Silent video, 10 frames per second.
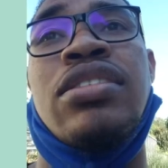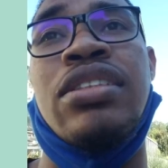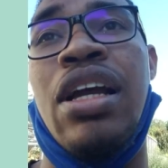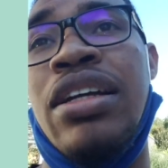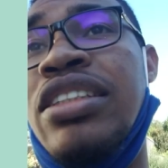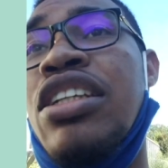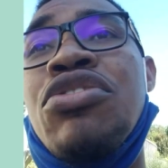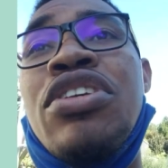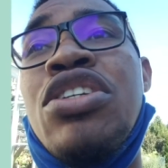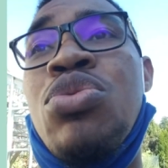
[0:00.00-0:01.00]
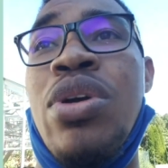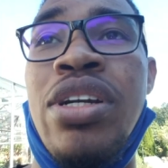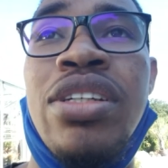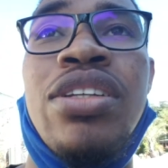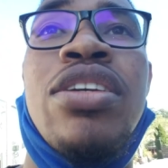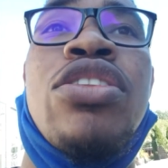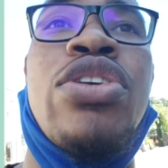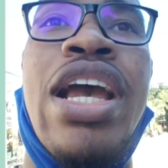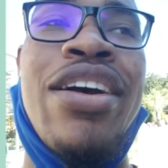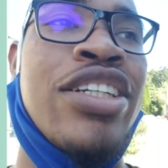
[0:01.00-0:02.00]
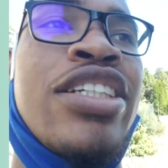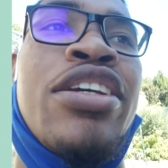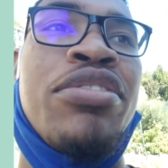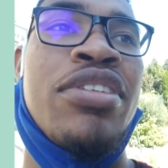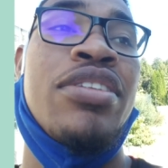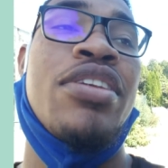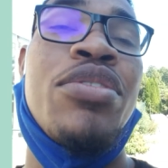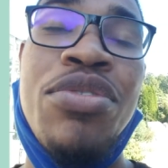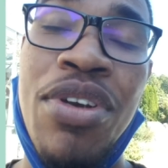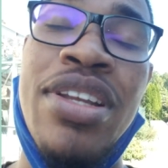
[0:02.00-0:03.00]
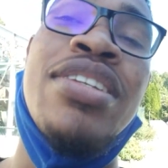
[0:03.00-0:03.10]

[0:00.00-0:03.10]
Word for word: I just finished work, three hour shift. It was fun